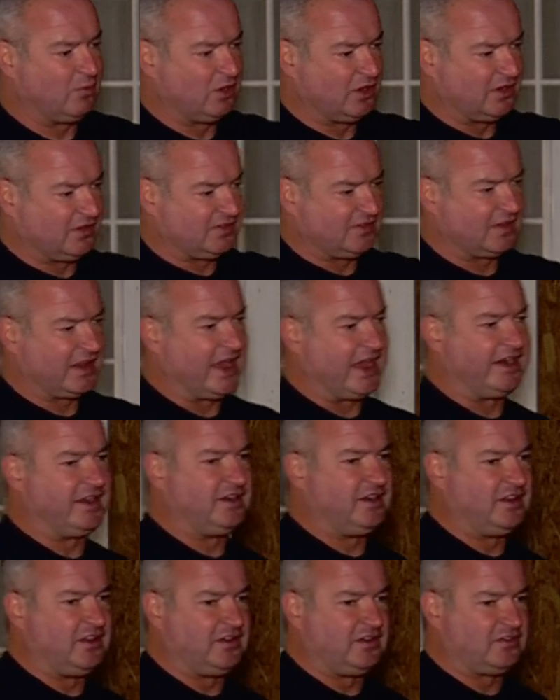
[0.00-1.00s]
we're going to slide
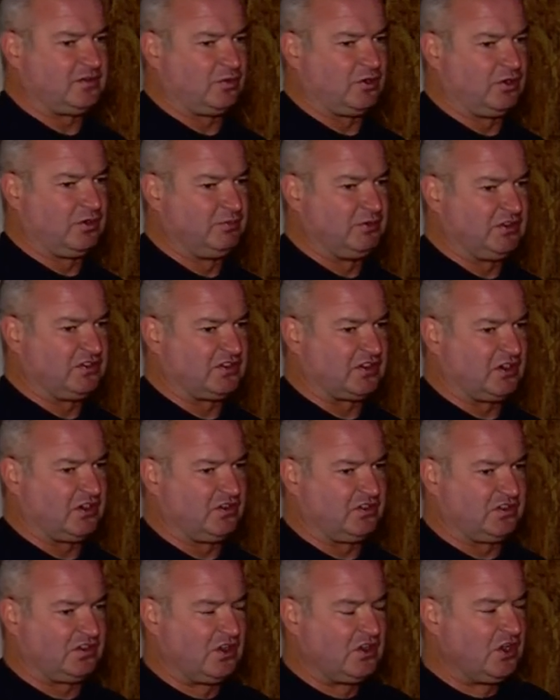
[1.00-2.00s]
into this room to
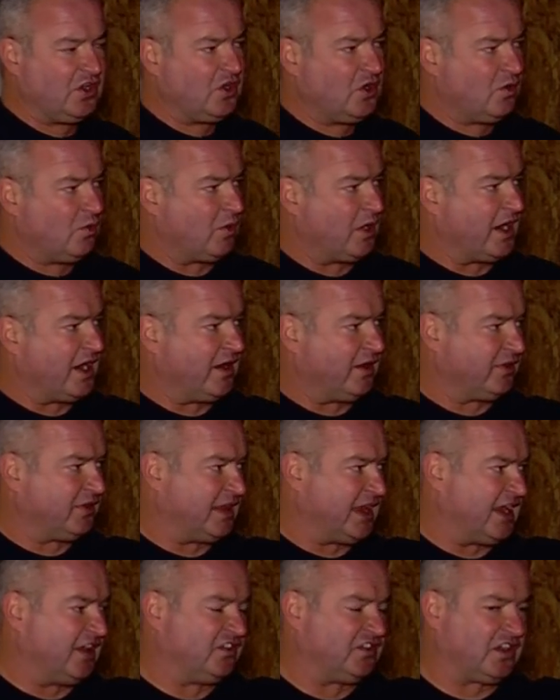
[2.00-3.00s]
search while
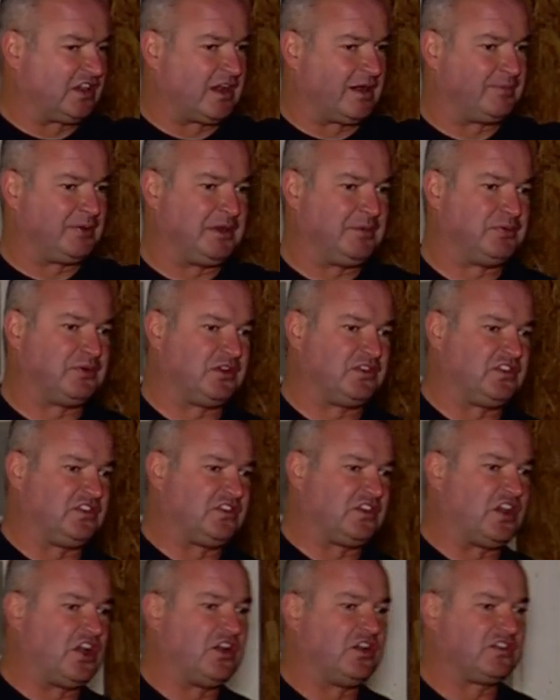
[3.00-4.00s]
the engine company pushes
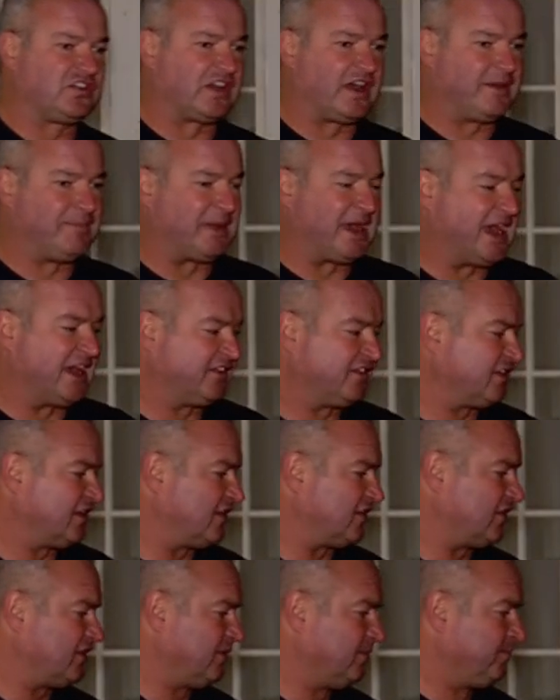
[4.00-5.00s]
the hose line past
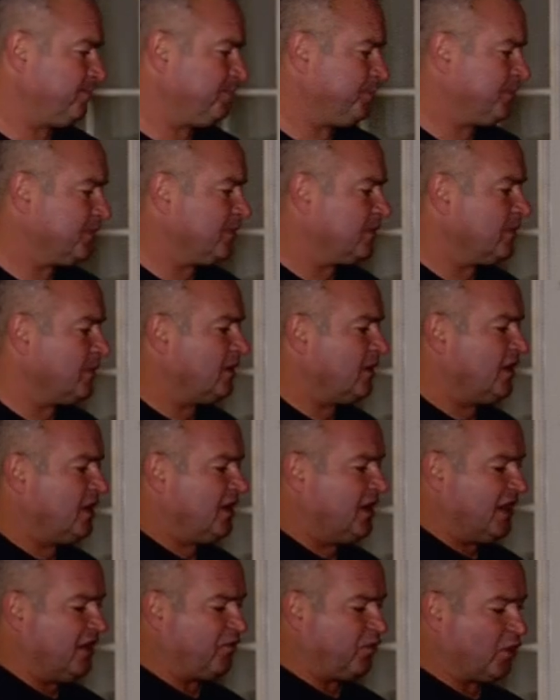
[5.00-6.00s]
us.
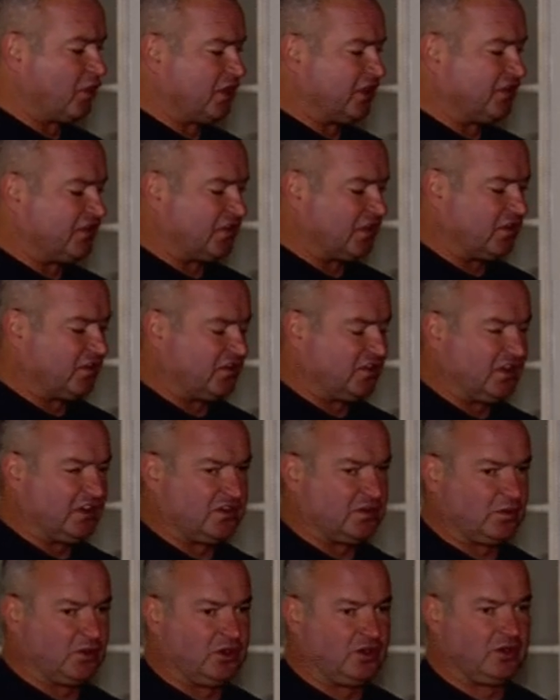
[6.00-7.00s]
If we're going to search
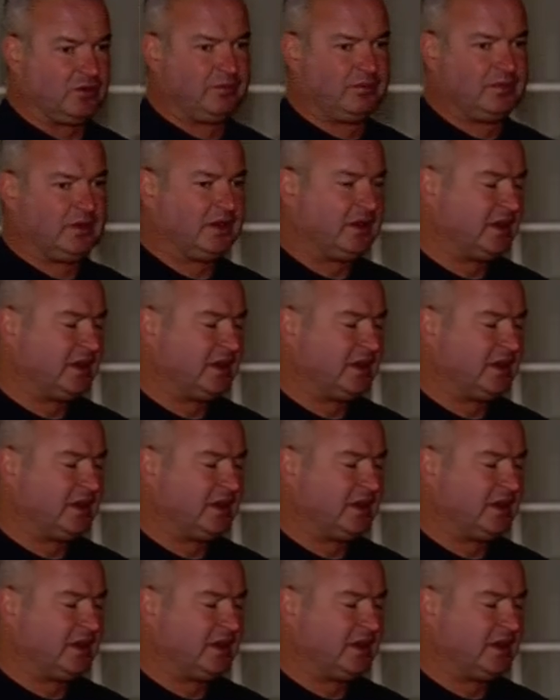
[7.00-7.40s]
this room